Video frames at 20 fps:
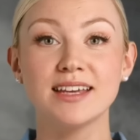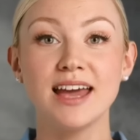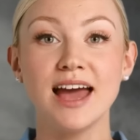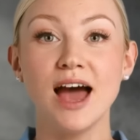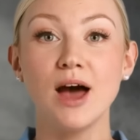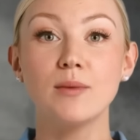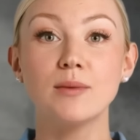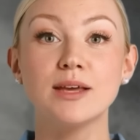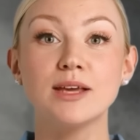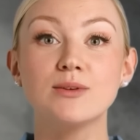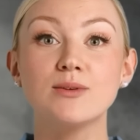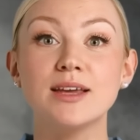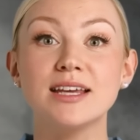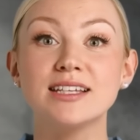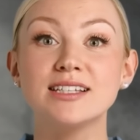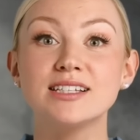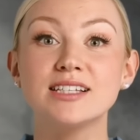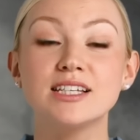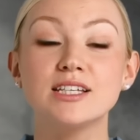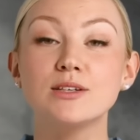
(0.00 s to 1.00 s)
How many
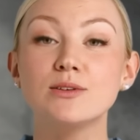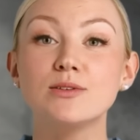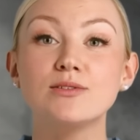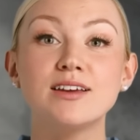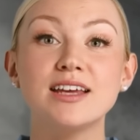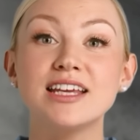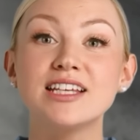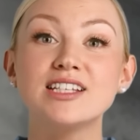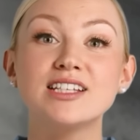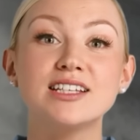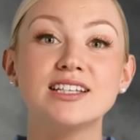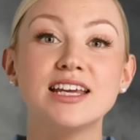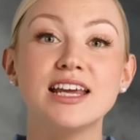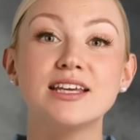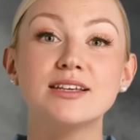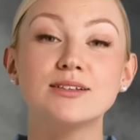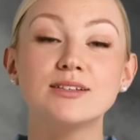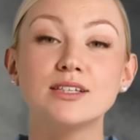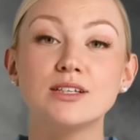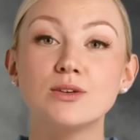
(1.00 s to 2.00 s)
ways can you arrange the
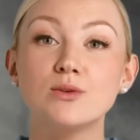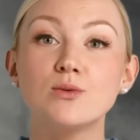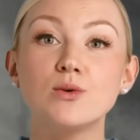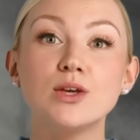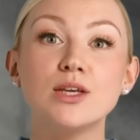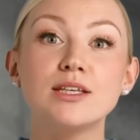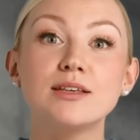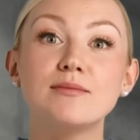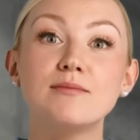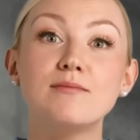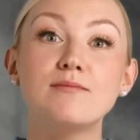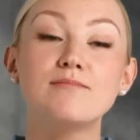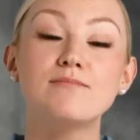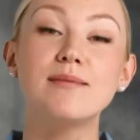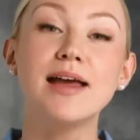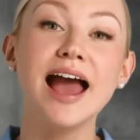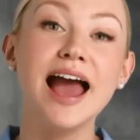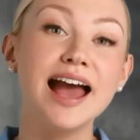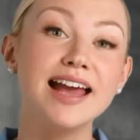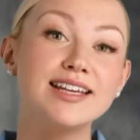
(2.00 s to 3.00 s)
letters in the word
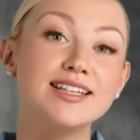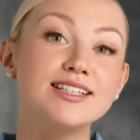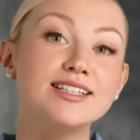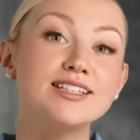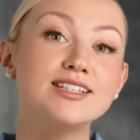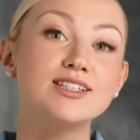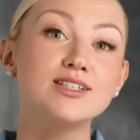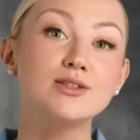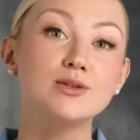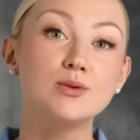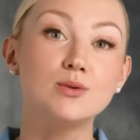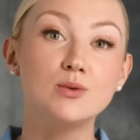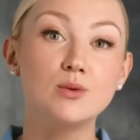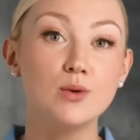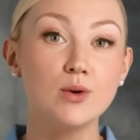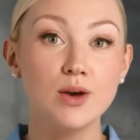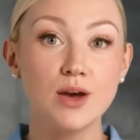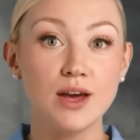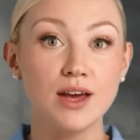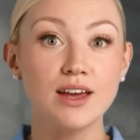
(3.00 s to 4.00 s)
math?
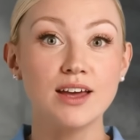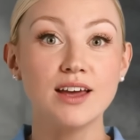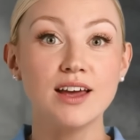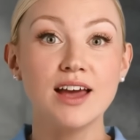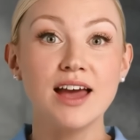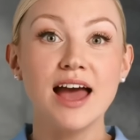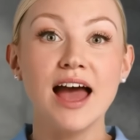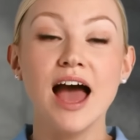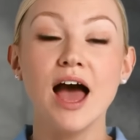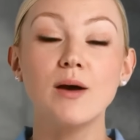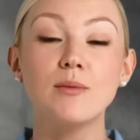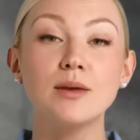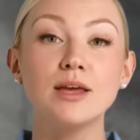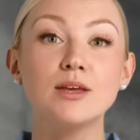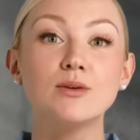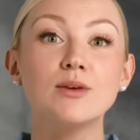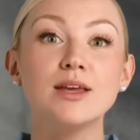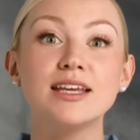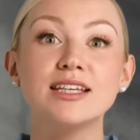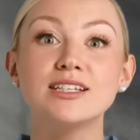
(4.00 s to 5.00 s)
Or, how many
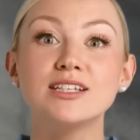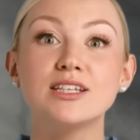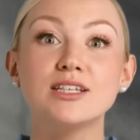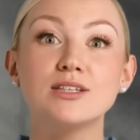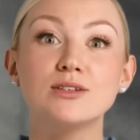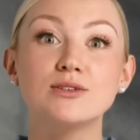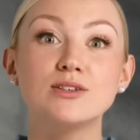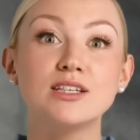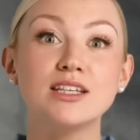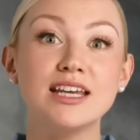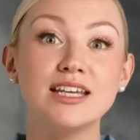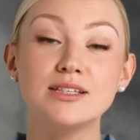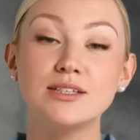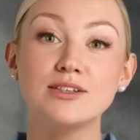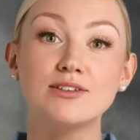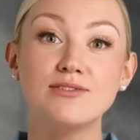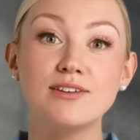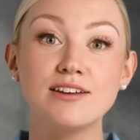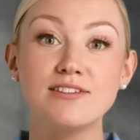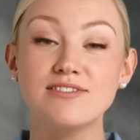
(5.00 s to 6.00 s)
ways can you select
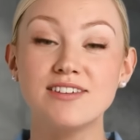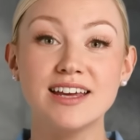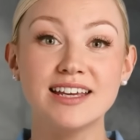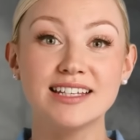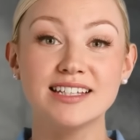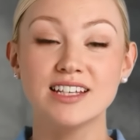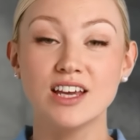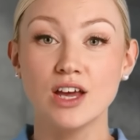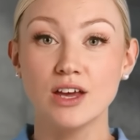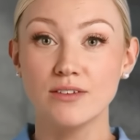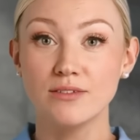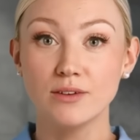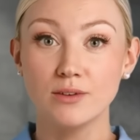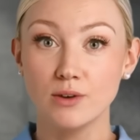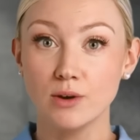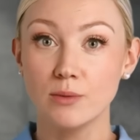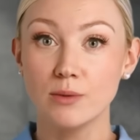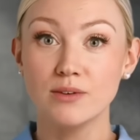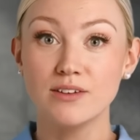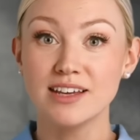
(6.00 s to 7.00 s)
3 friends out of a
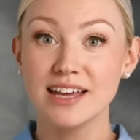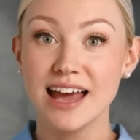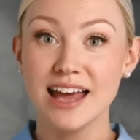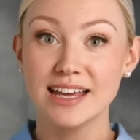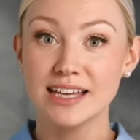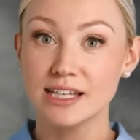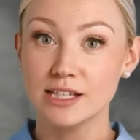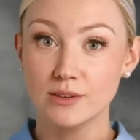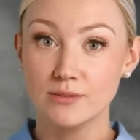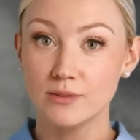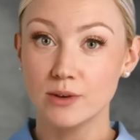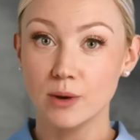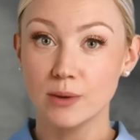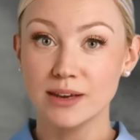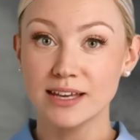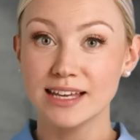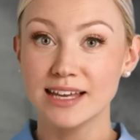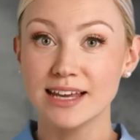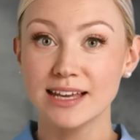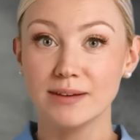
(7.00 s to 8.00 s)
group of 10 to form a
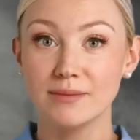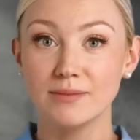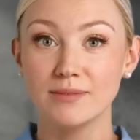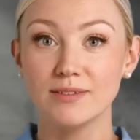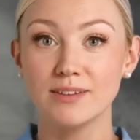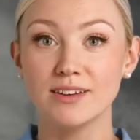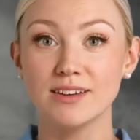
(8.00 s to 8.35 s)
team?